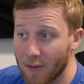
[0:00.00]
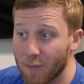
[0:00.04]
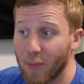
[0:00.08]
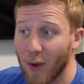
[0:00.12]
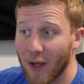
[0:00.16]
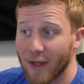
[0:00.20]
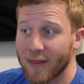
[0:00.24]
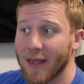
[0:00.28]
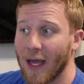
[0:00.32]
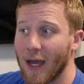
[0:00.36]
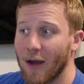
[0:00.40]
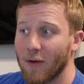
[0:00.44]

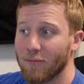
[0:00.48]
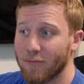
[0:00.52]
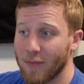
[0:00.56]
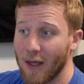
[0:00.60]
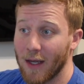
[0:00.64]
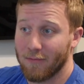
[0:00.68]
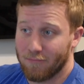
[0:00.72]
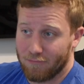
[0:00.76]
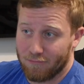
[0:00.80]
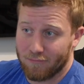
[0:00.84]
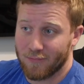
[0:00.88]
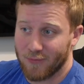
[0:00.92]
but
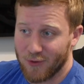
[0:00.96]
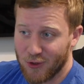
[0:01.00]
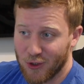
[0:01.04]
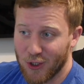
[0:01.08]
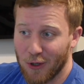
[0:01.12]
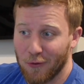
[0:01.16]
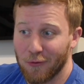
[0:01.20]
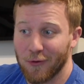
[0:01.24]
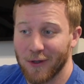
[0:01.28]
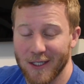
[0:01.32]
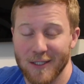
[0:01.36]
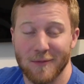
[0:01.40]
that
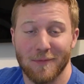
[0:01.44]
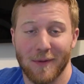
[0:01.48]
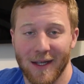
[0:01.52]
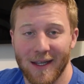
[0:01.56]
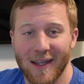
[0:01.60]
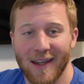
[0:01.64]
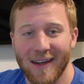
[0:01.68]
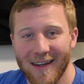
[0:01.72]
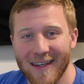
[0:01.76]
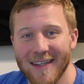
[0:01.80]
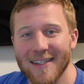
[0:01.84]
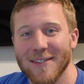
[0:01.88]
generally
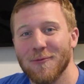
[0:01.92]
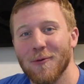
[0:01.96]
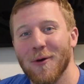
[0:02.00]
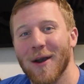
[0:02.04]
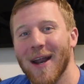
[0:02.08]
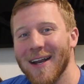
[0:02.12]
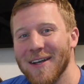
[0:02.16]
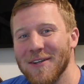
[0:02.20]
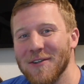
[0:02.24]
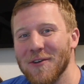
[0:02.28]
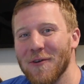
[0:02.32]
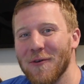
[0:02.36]
speaking is what
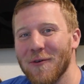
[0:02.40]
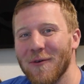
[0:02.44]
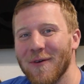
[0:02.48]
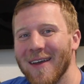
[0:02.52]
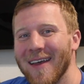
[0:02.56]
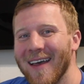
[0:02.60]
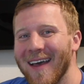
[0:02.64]
I do.